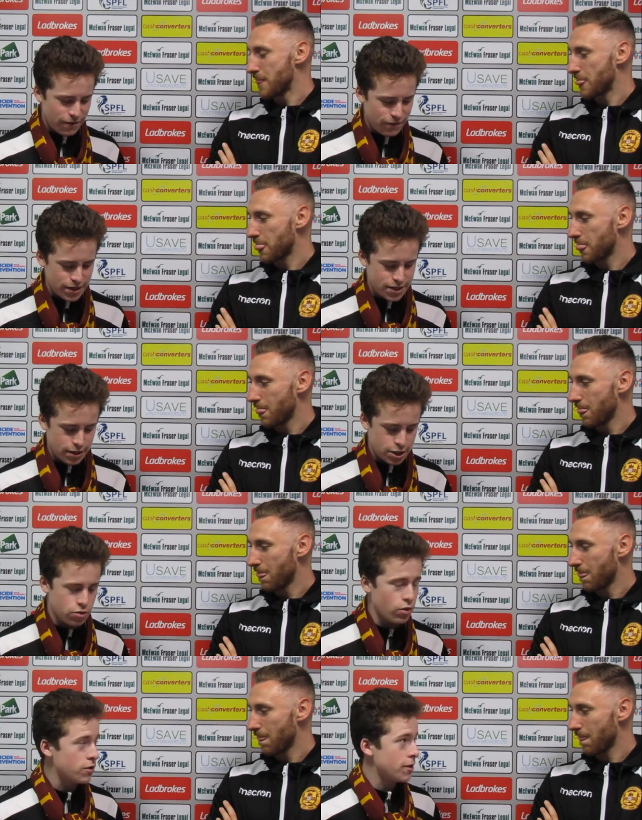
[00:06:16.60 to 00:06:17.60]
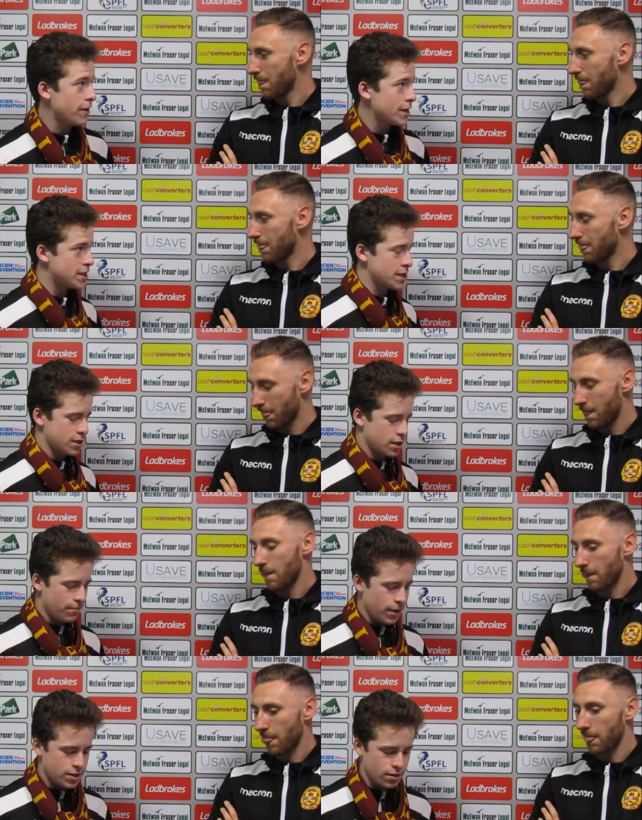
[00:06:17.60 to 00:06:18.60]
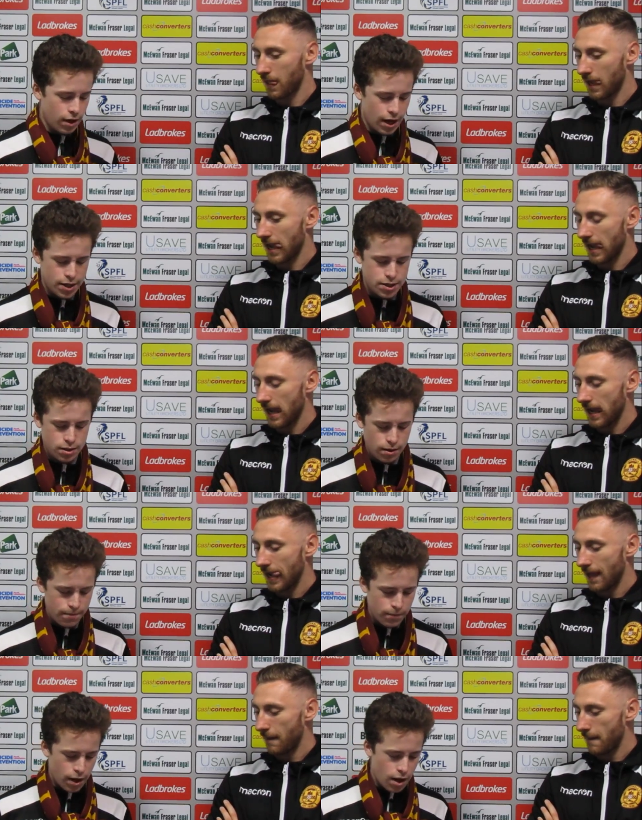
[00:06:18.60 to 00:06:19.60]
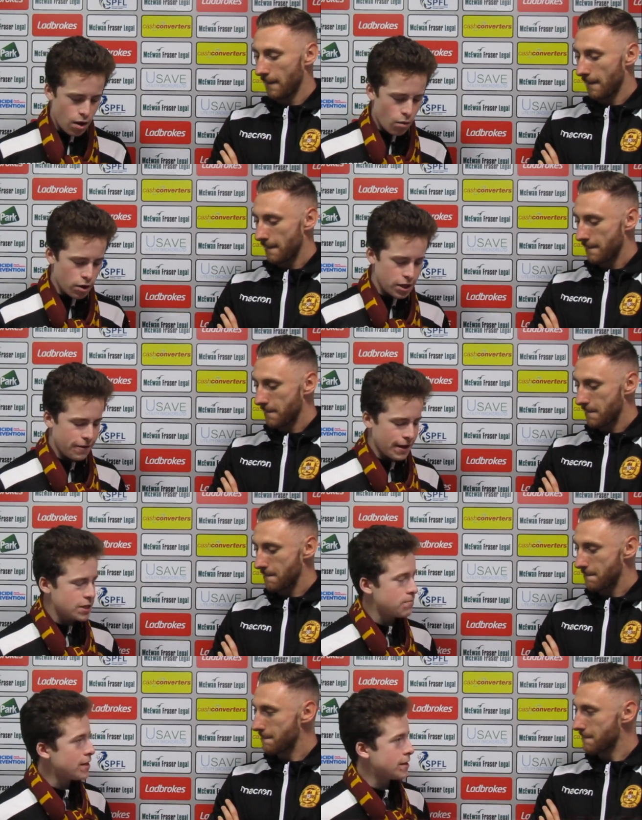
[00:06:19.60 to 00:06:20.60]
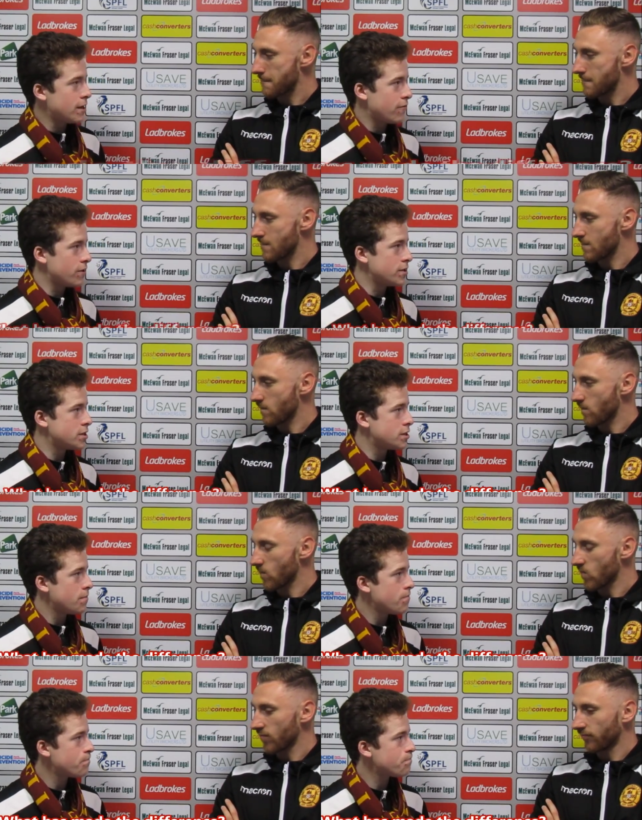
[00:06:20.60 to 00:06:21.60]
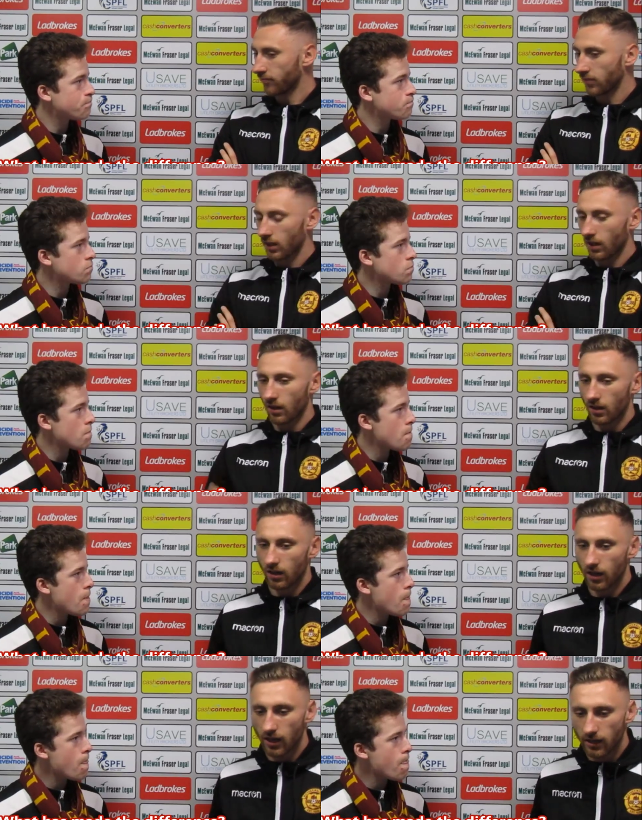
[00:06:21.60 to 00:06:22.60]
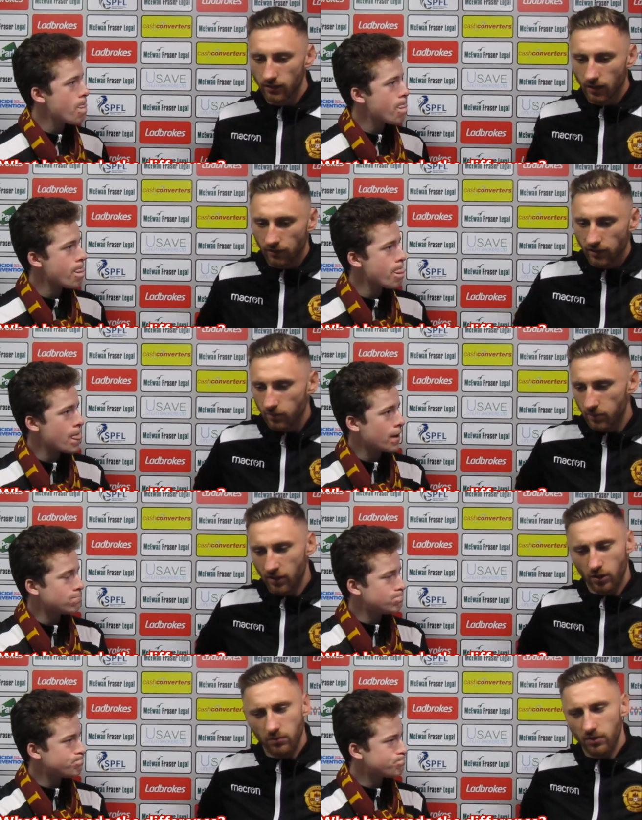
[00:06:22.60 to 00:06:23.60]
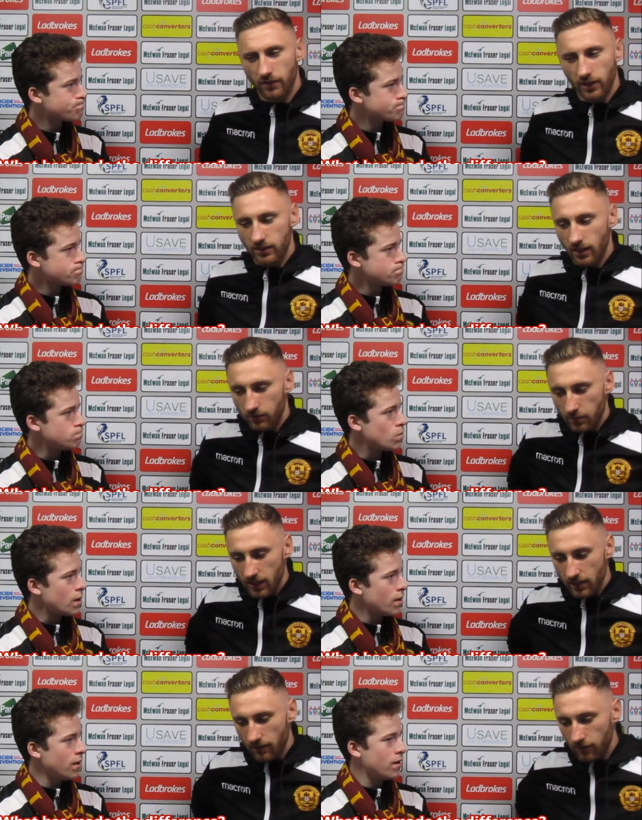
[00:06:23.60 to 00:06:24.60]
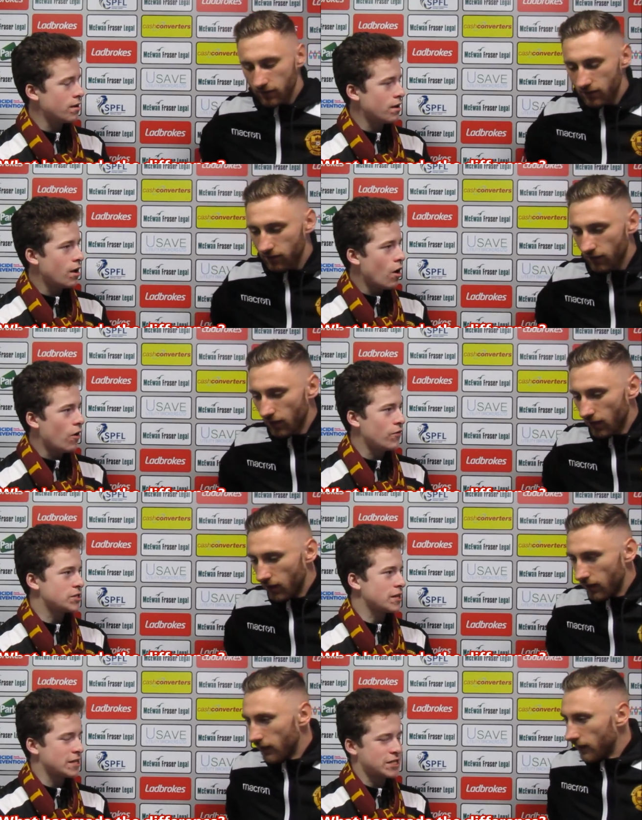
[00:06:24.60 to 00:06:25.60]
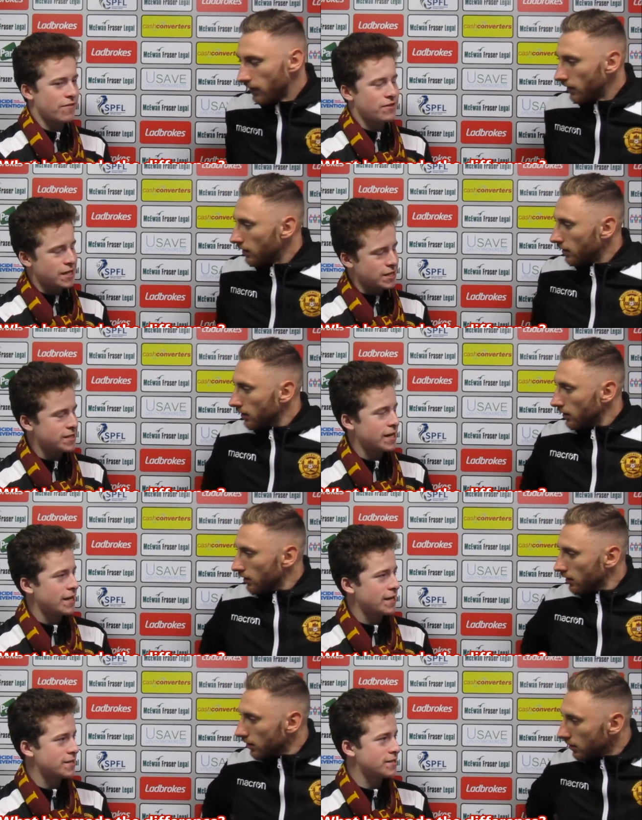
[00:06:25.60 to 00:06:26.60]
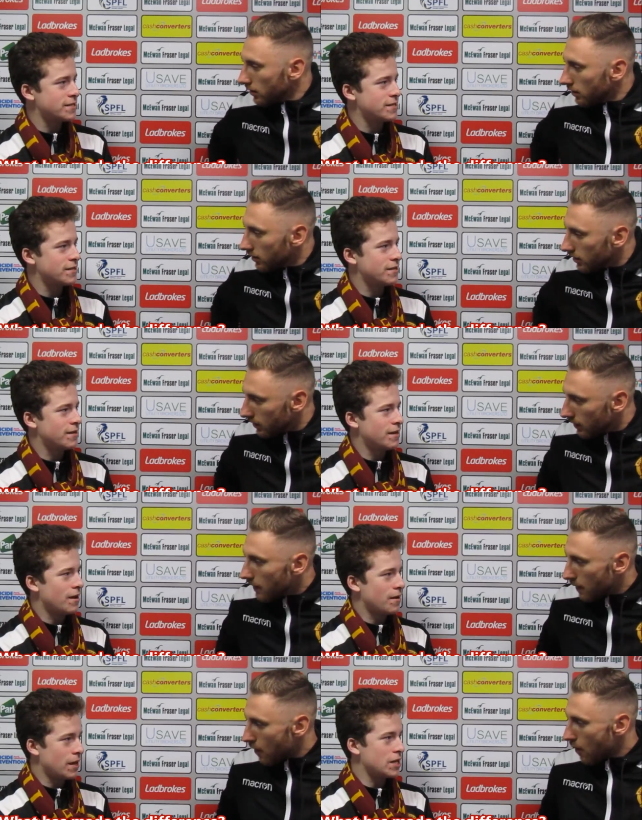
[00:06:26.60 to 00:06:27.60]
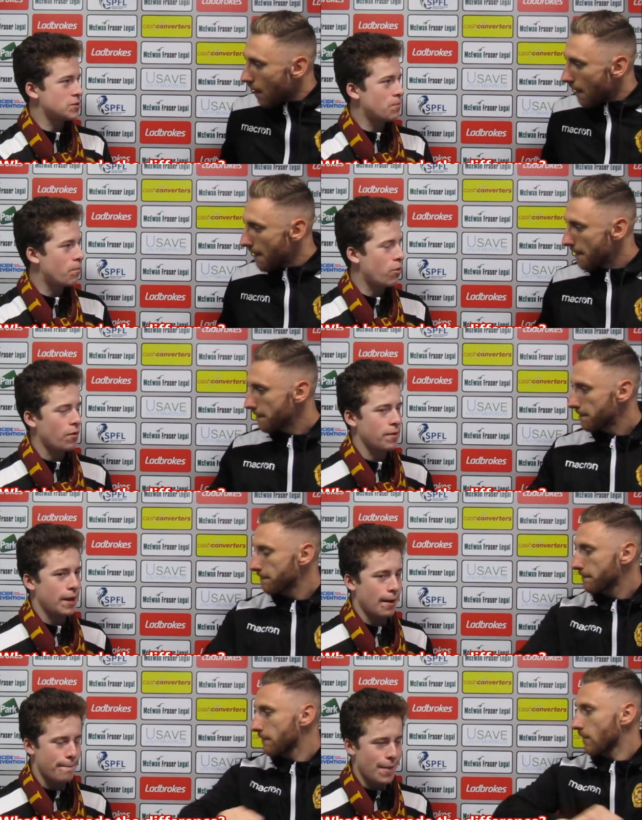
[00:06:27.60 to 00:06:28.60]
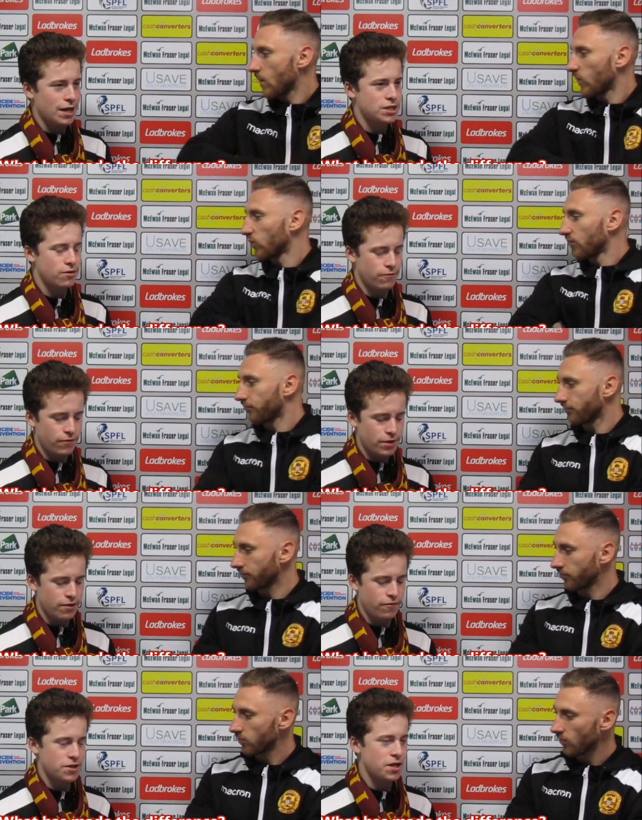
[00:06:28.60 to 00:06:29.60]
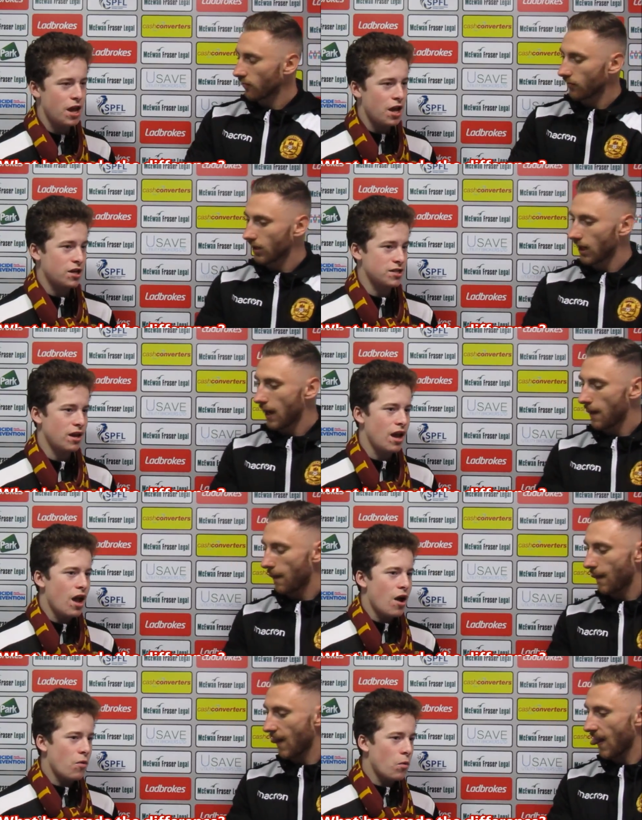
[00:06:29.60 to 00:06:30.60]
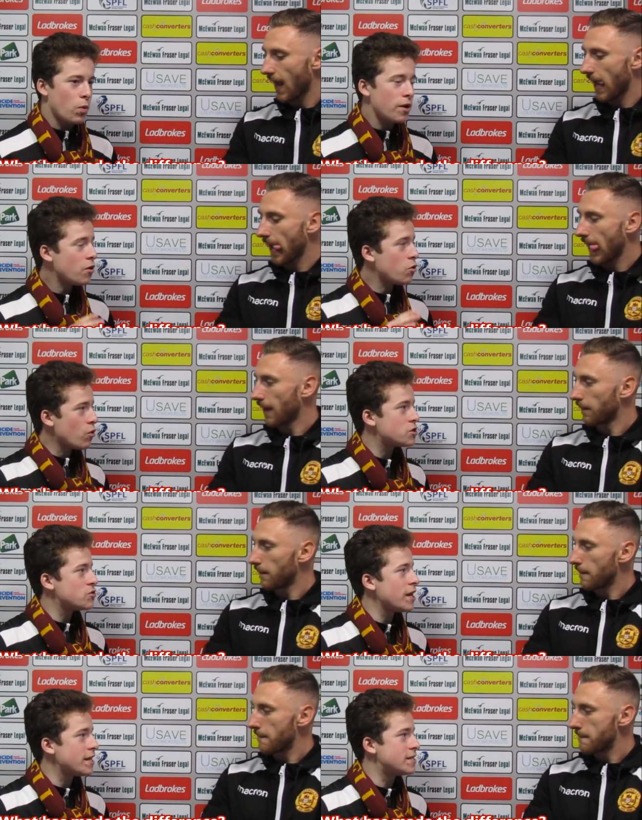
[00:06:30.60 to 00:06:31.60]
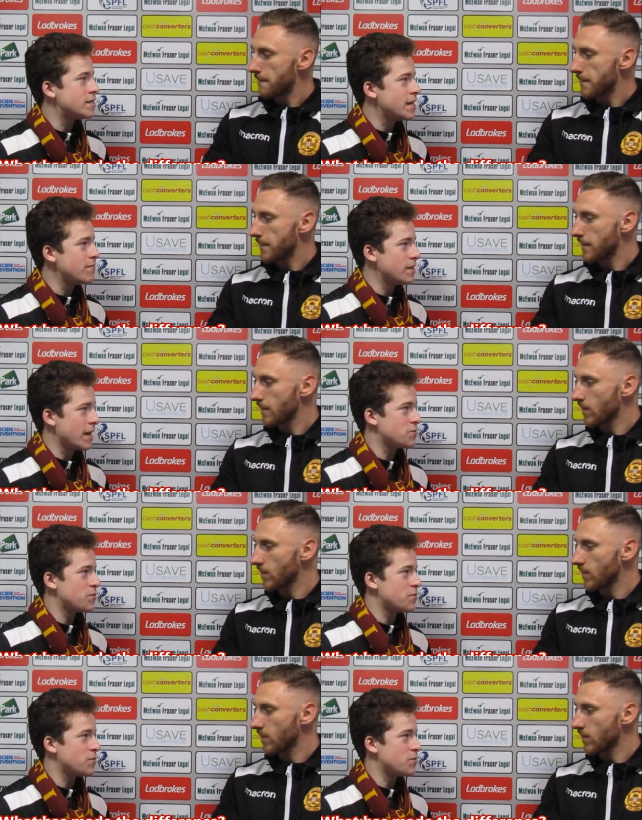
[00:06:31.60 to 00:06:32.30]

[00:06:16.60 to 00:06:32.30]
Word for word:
Speaker 1: difference in the squad this season compared to last. What do you think has made the difference? Uh, I think there's been a number of things that's made a difference. Obviously the 17 signings, that's probably been a massive mm. difference because we're the lowest rated team in the